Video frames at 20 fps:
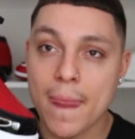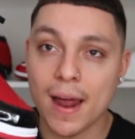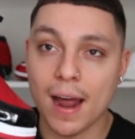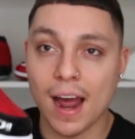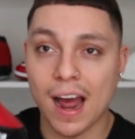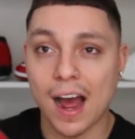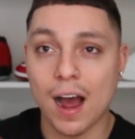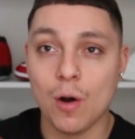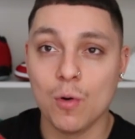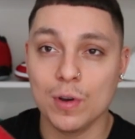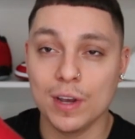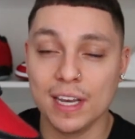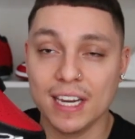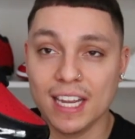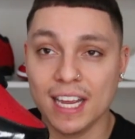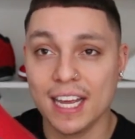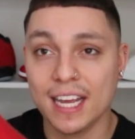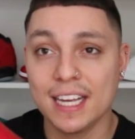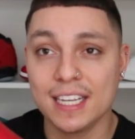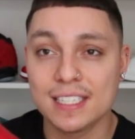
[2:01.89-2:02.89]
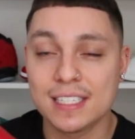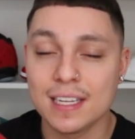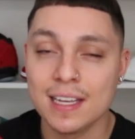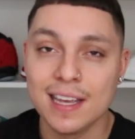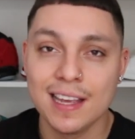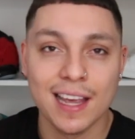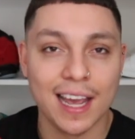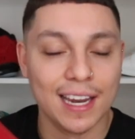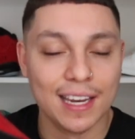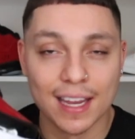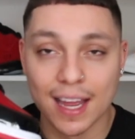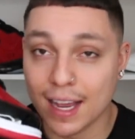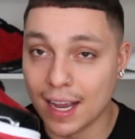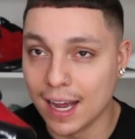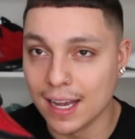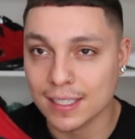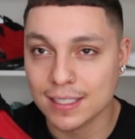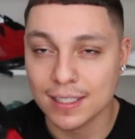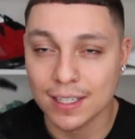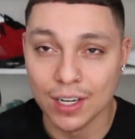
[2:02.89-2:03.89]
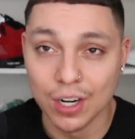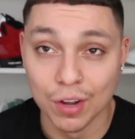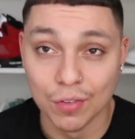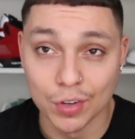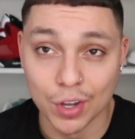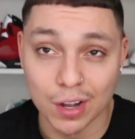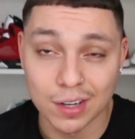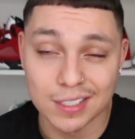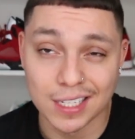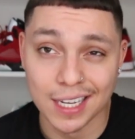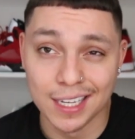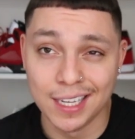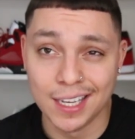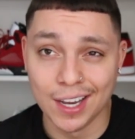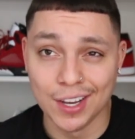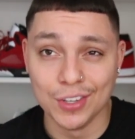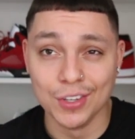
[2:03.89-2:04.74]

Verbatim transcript: how it is. And yeah, guys, love y'all, take care.